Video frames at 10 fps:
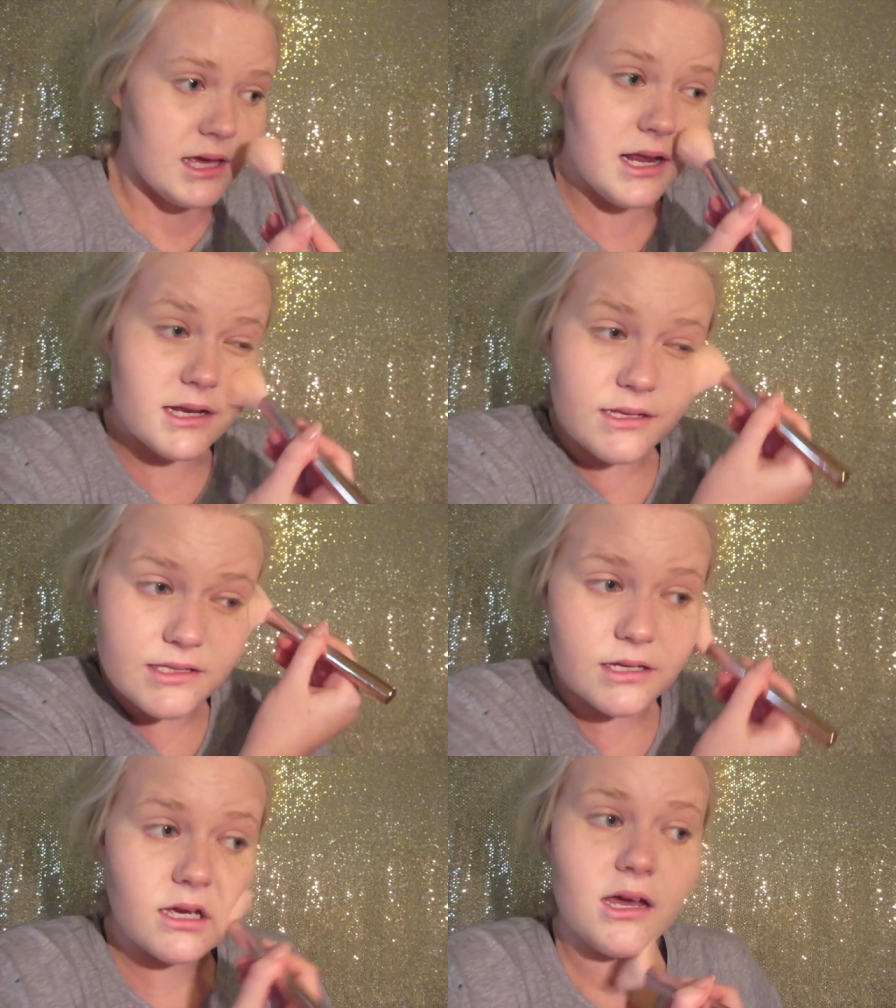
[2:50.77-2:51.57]
it
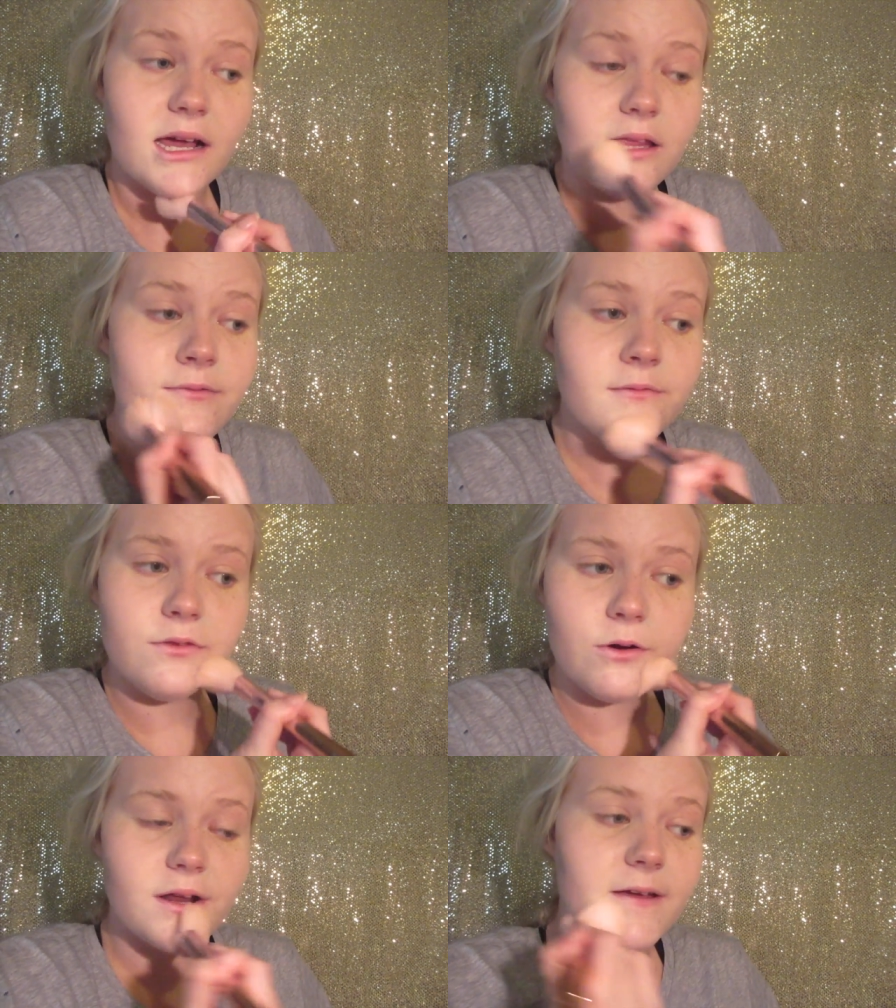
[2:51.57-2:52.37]
is, I live in
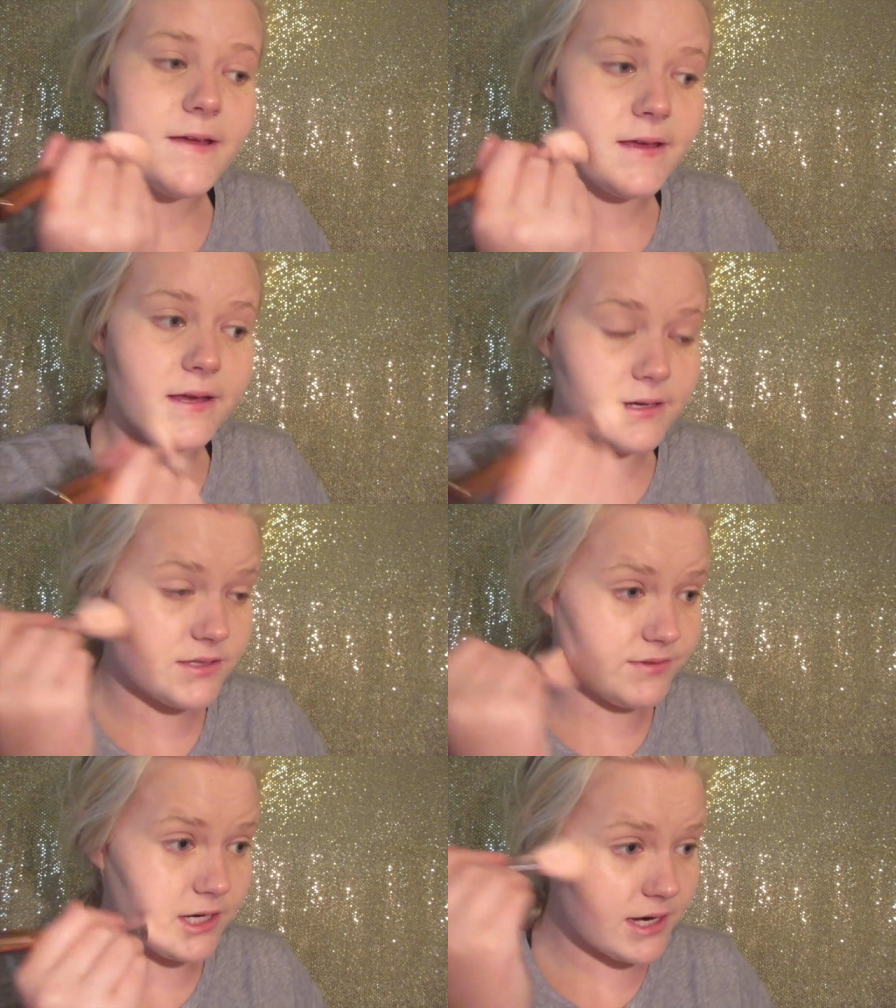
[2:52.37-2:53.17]
Florida and
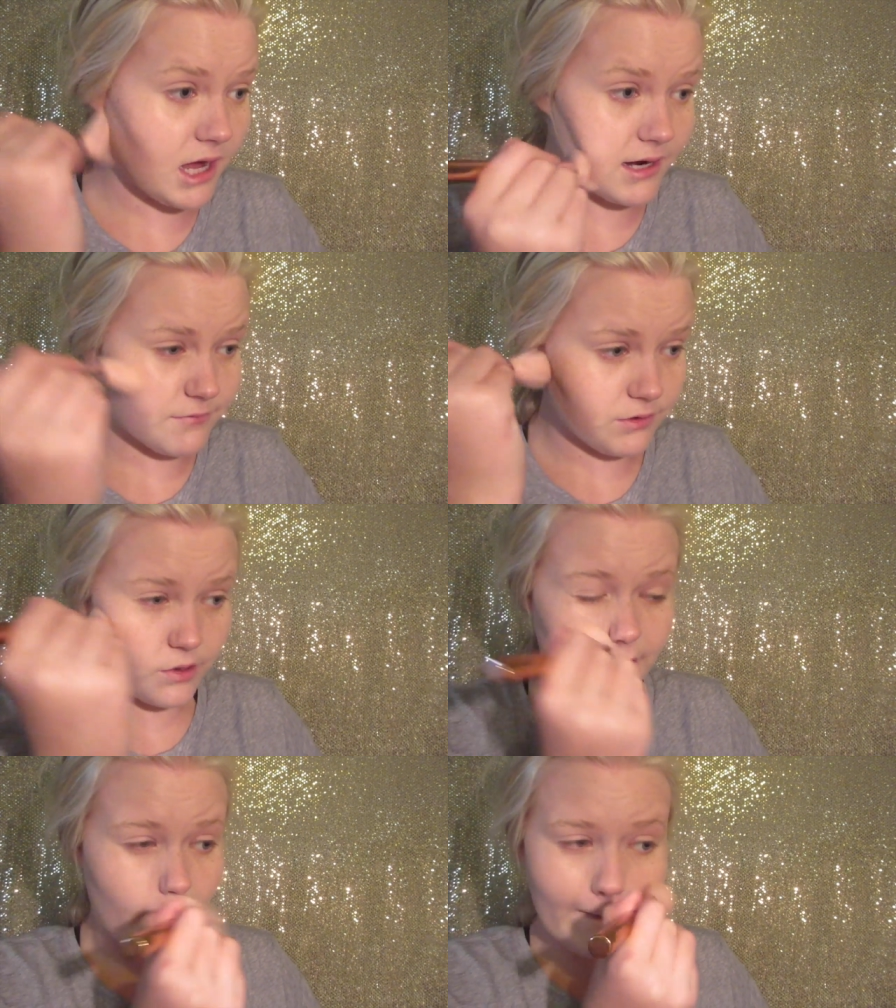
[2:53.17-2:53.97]
it's very hot in
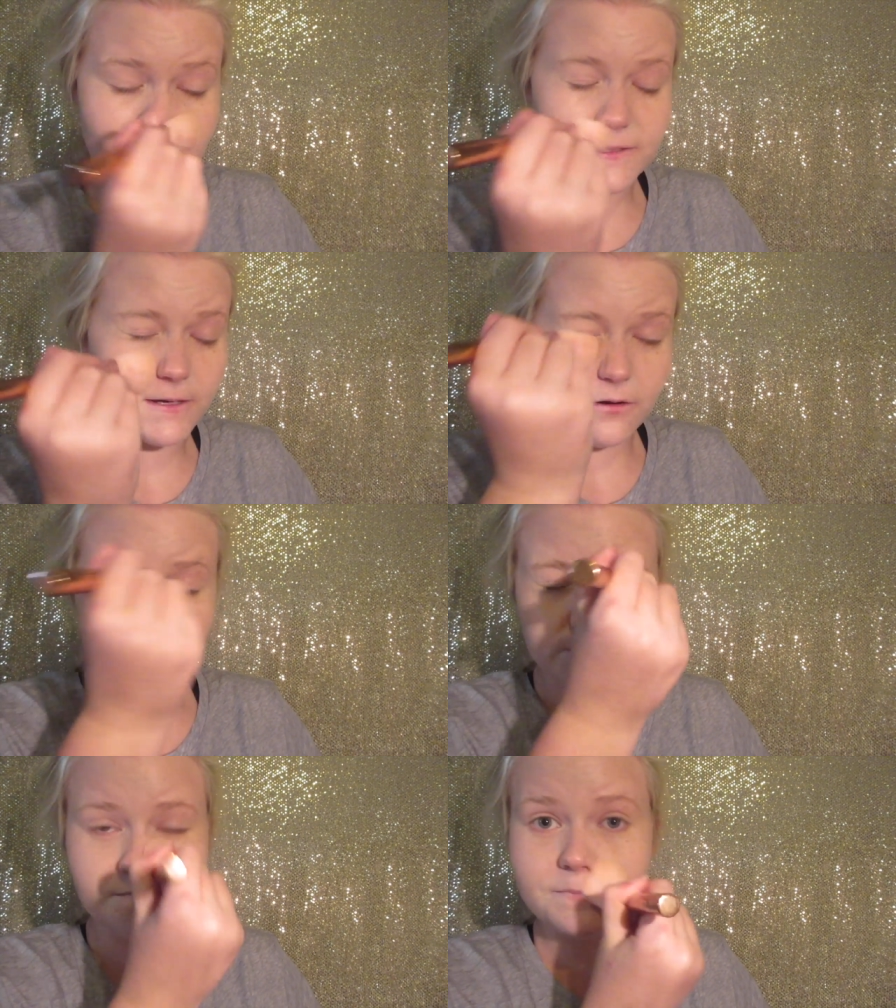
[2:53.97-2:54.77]
Florida. So